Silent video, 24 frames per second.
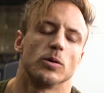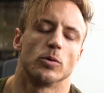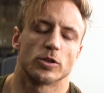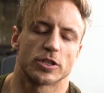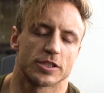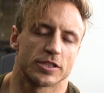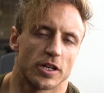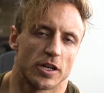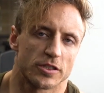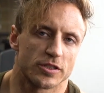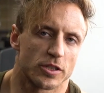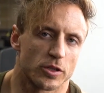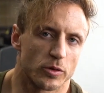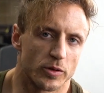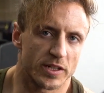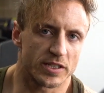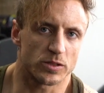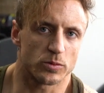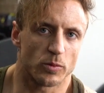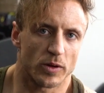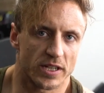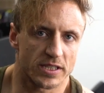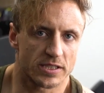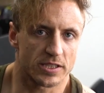which is also the
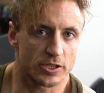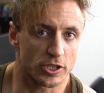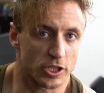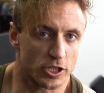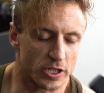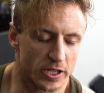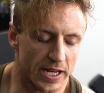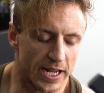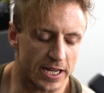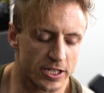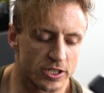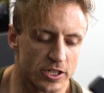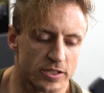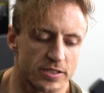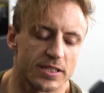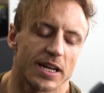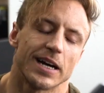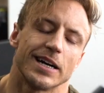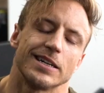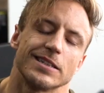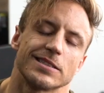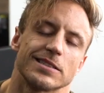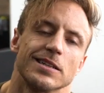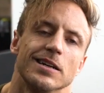reason why it's such a good
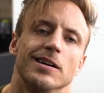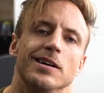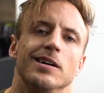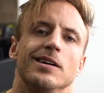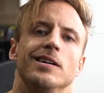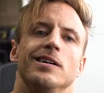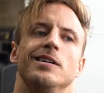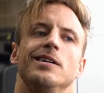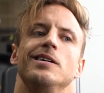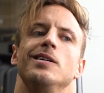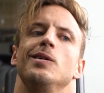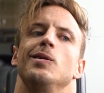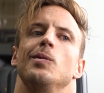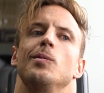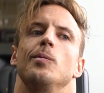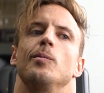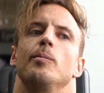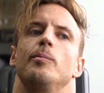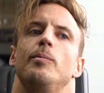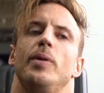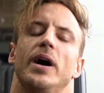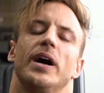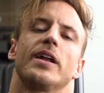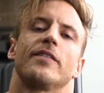exercise.
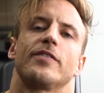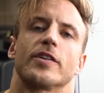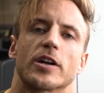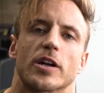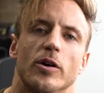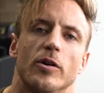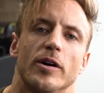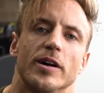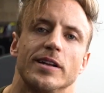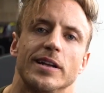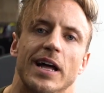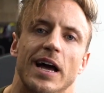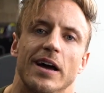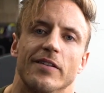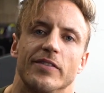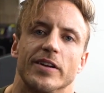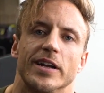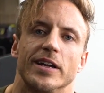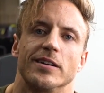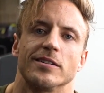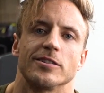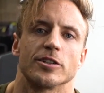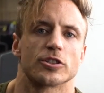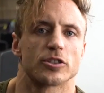But if you're going
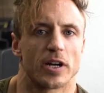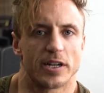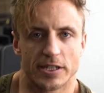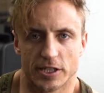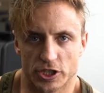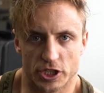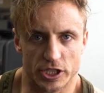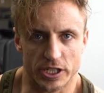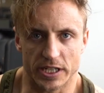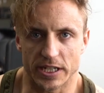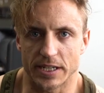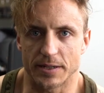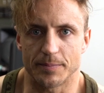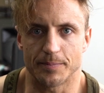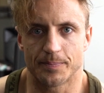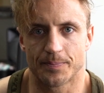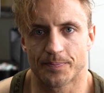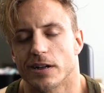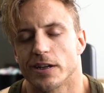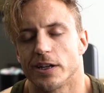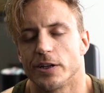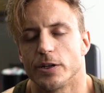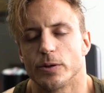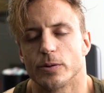heavy, you're trying to cheat,
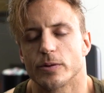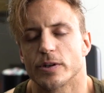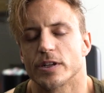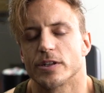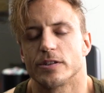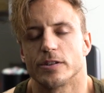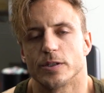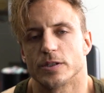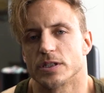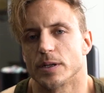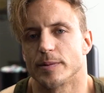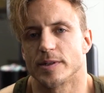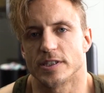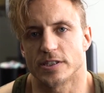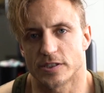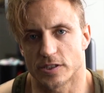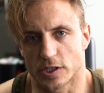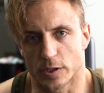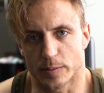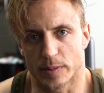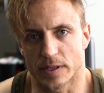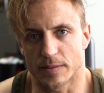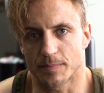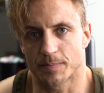you could do something
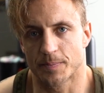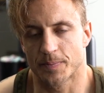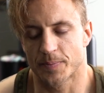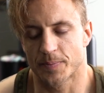stupid.